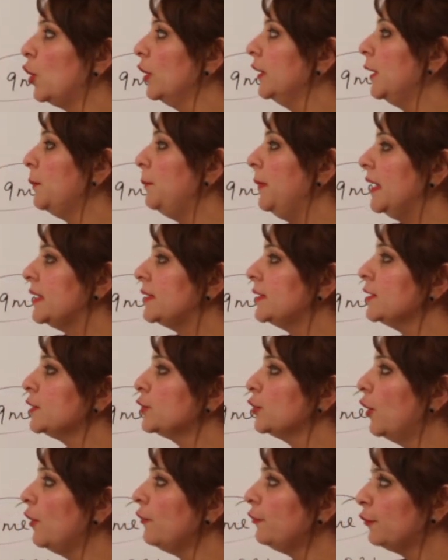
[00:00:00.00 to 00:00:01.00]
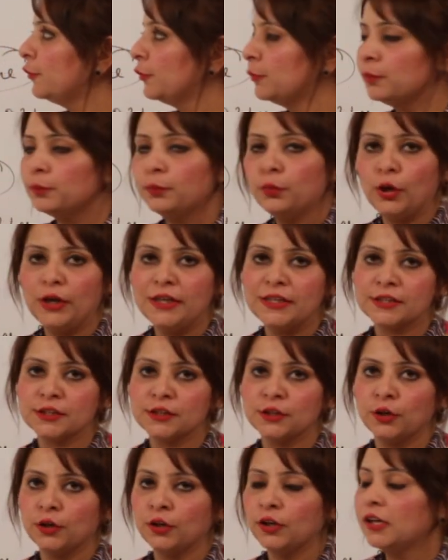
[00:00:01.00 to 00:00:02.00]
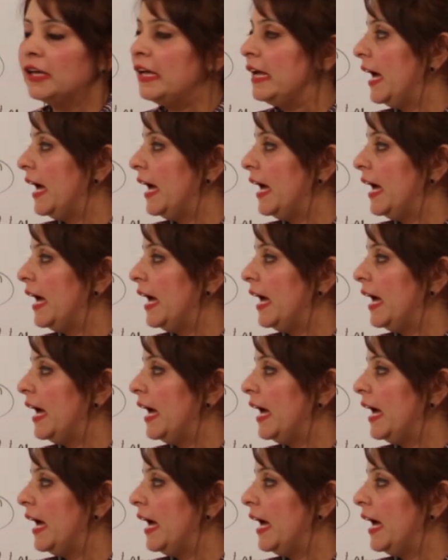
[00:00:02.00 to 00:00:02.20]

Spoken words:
on the basis of Boyle's law.